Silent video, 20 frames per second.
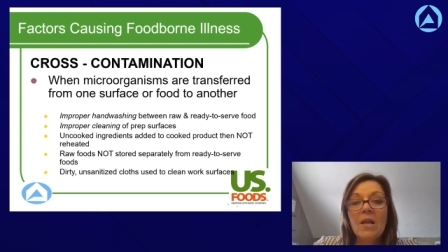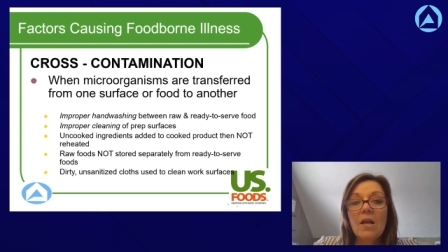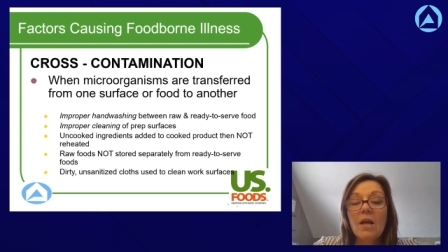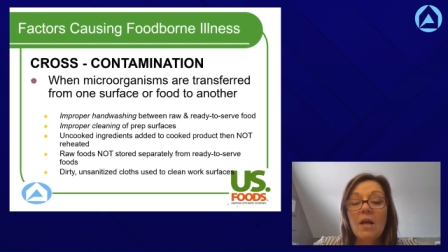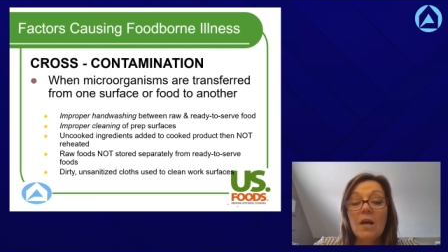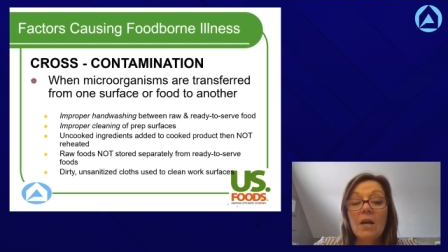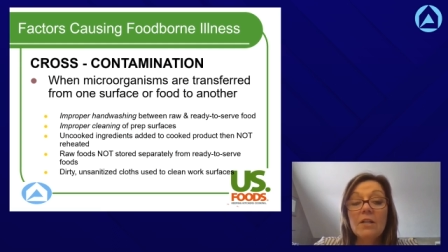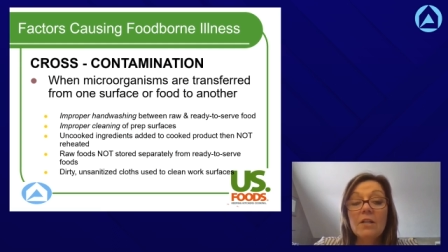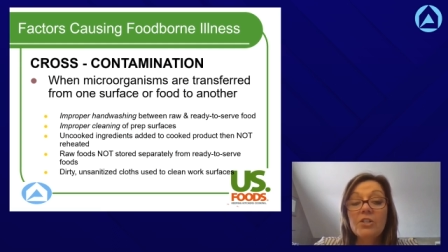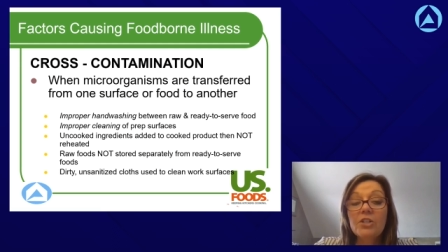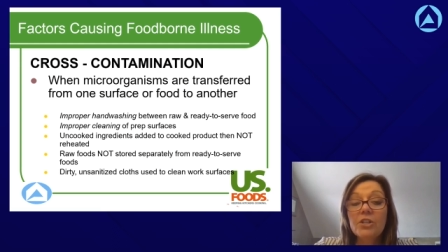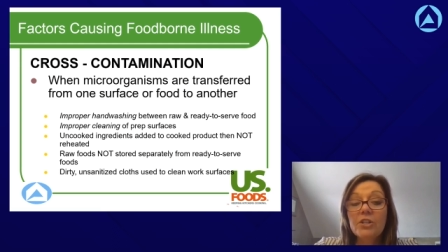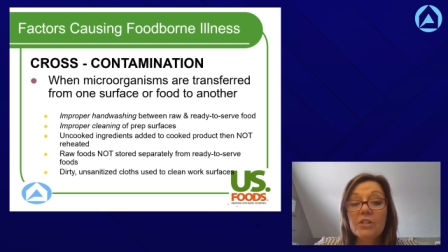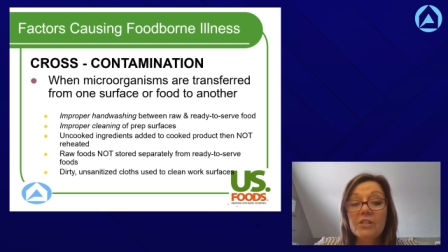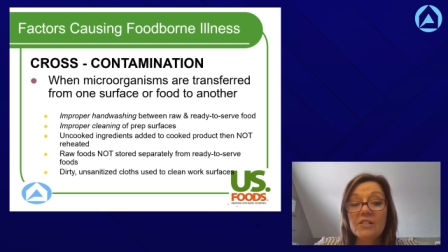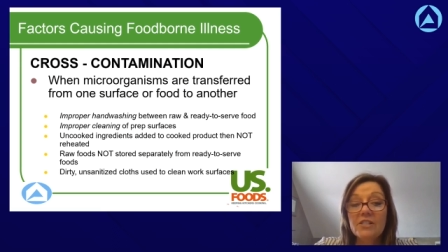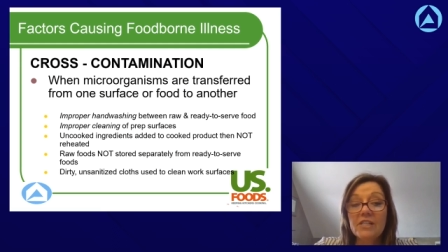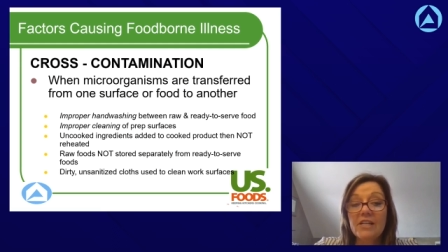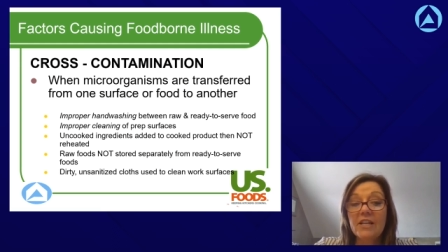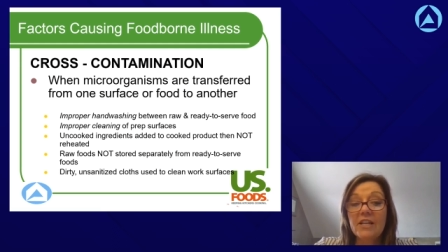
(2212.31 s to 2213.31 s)

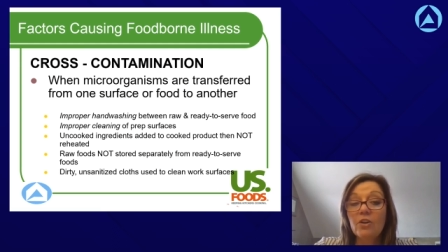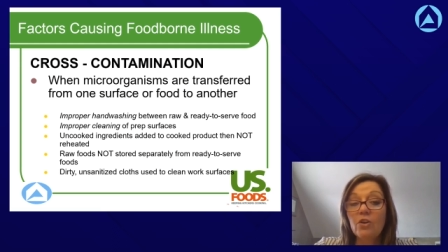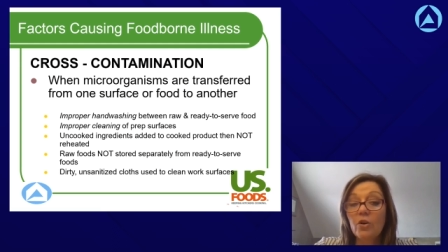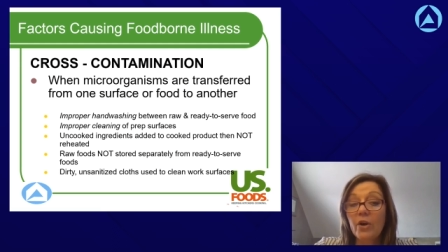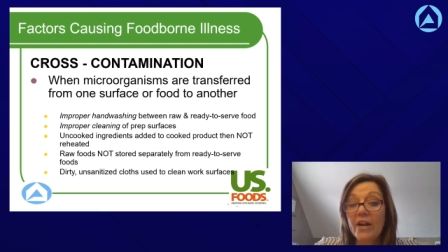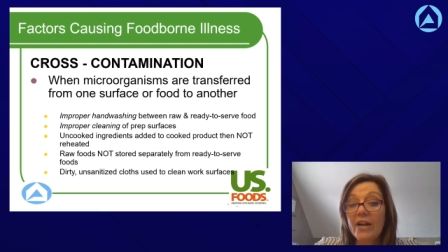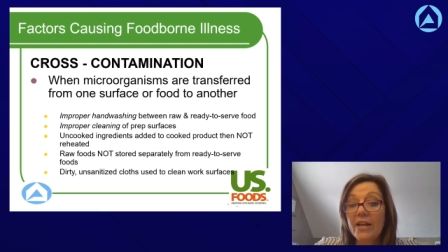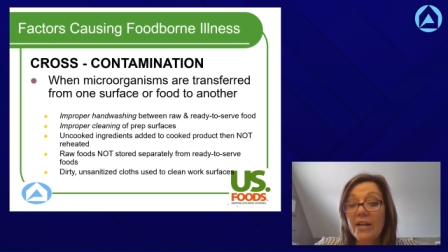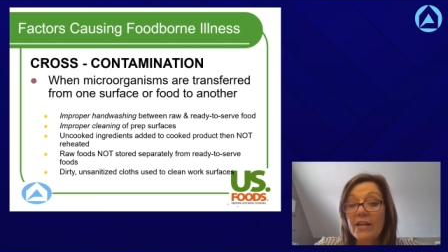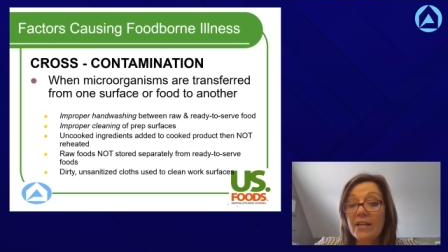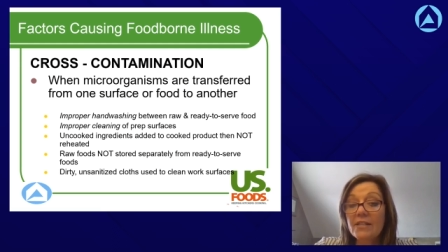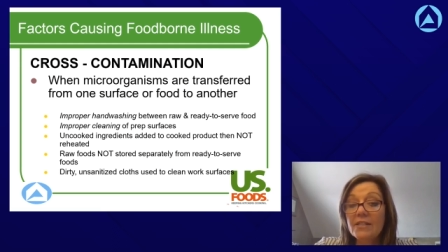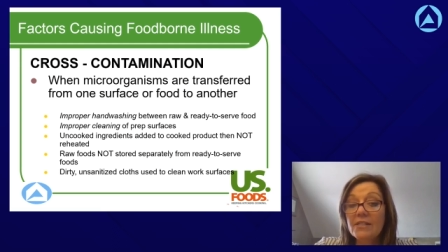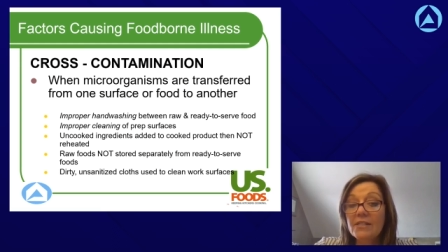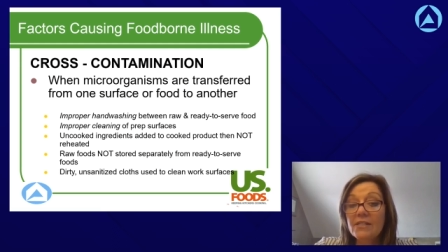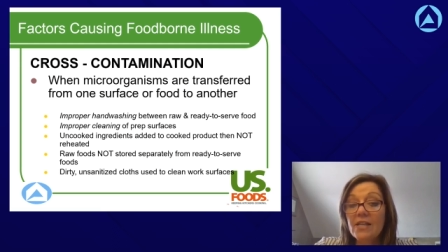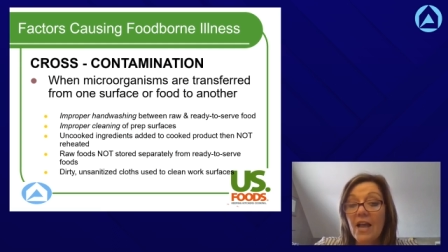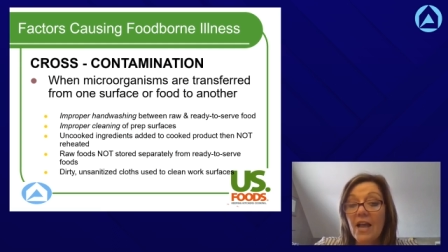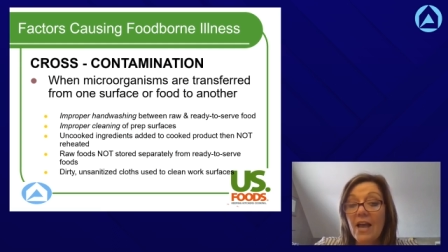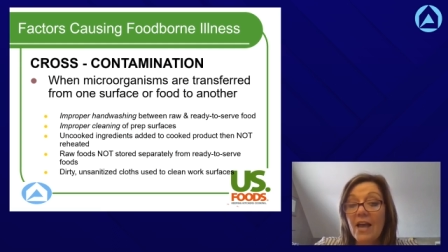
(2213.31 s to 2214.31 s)
Uncooked
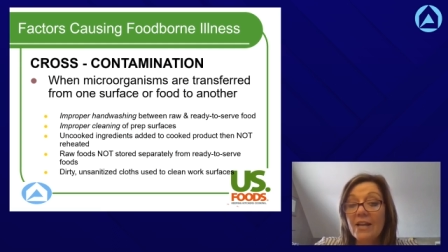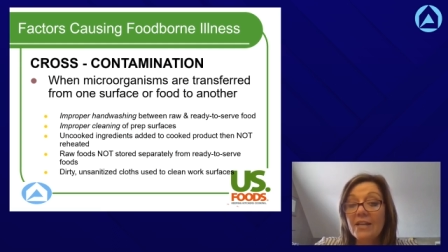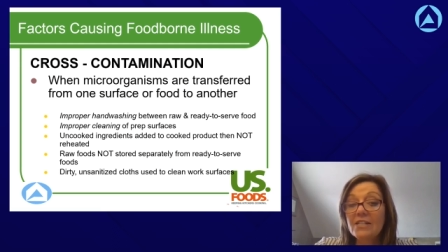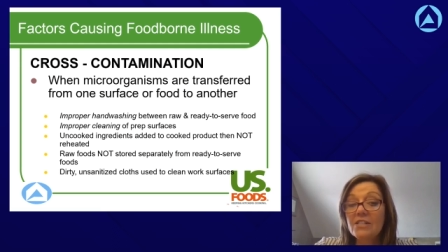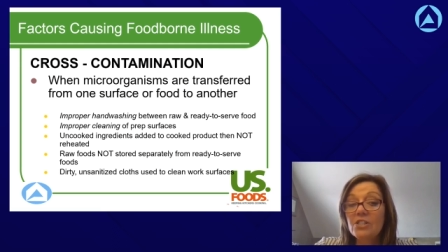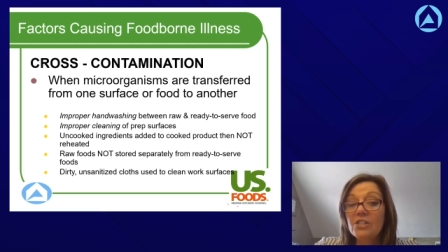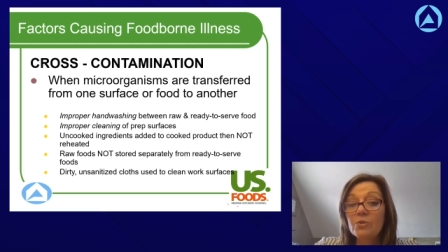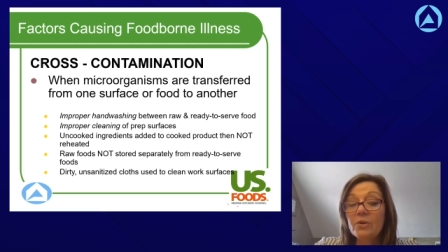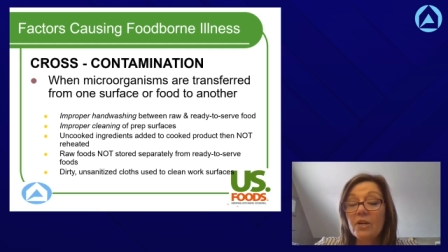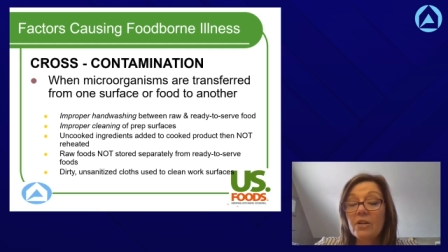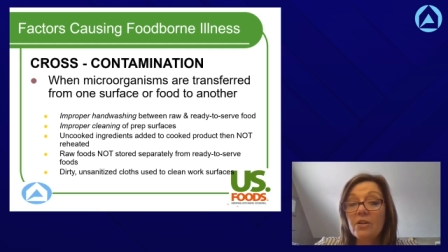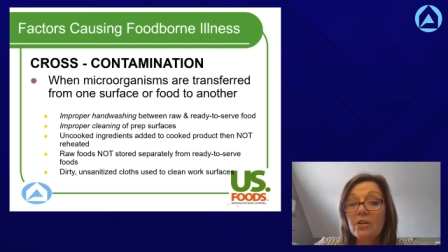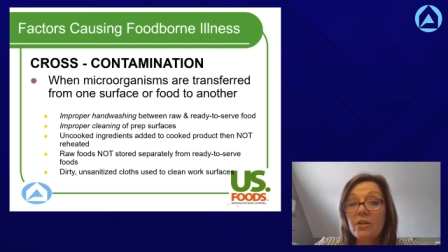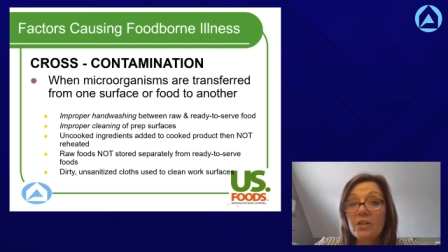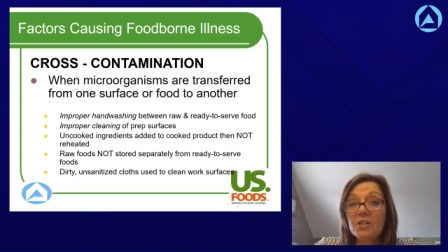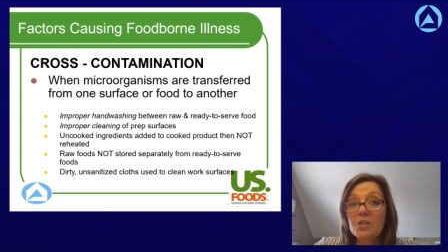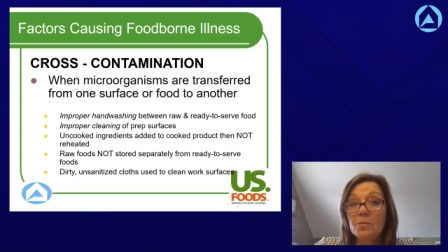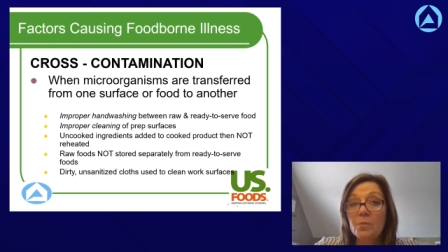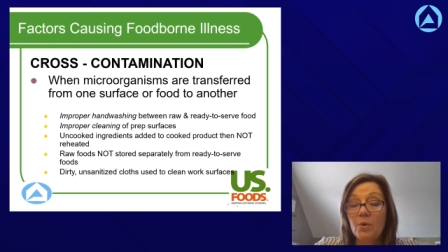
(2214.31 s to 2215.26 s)
ingredients added to a cooked